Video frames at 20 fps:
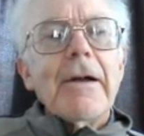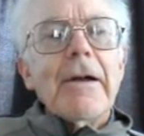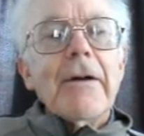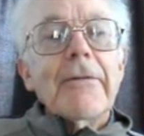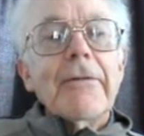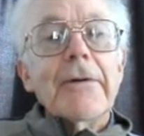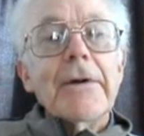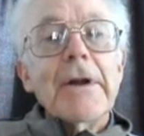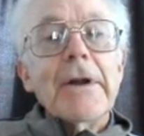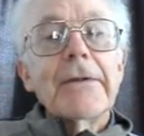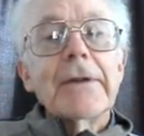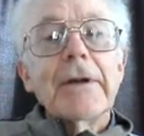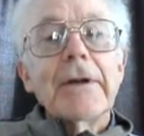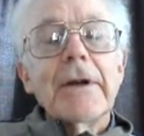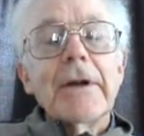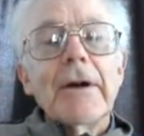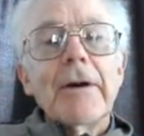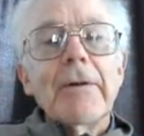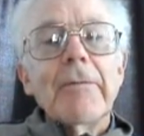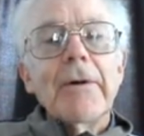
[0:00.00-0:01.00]
For
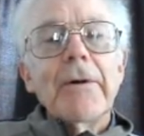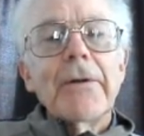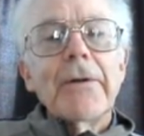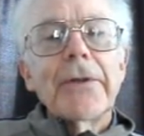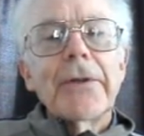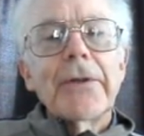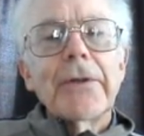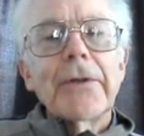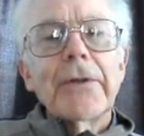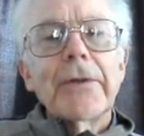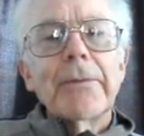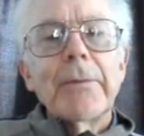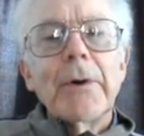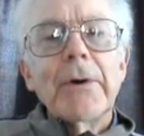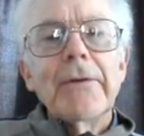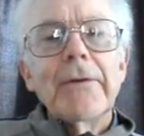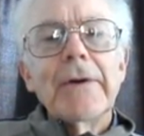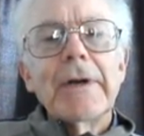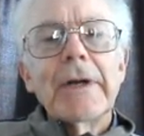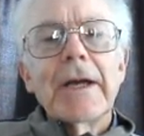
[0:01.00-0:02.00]
nothing worth
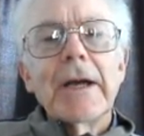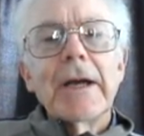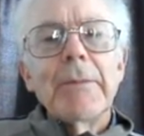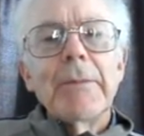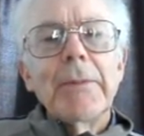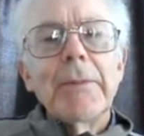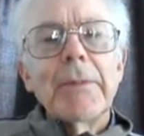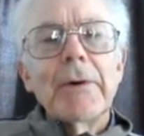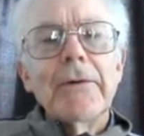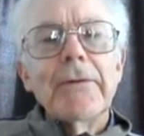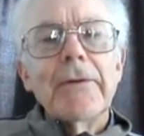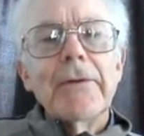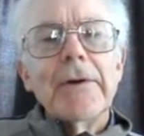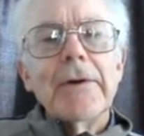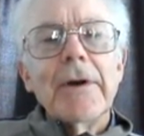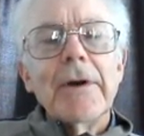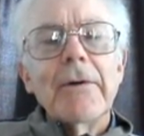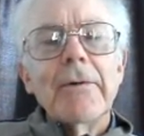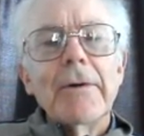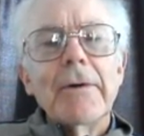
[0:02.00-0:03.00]
proving can be
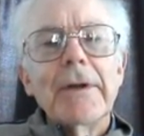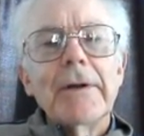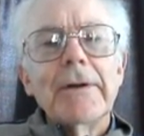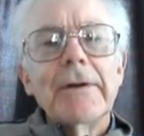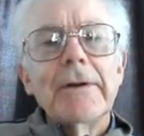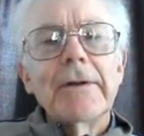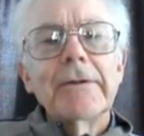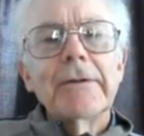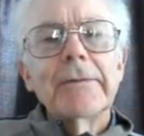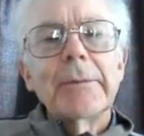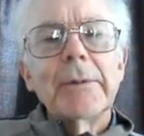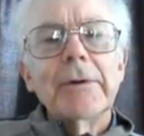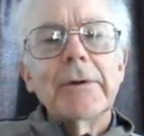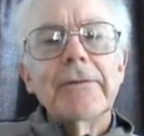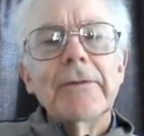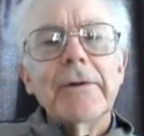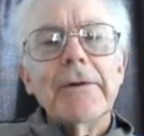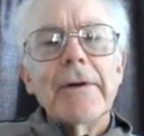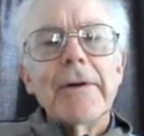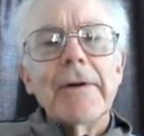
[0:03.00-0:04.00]
proven, nor yet
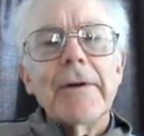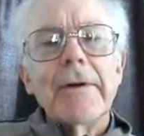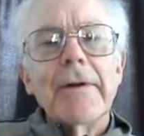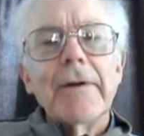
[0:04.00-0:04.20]
disproven.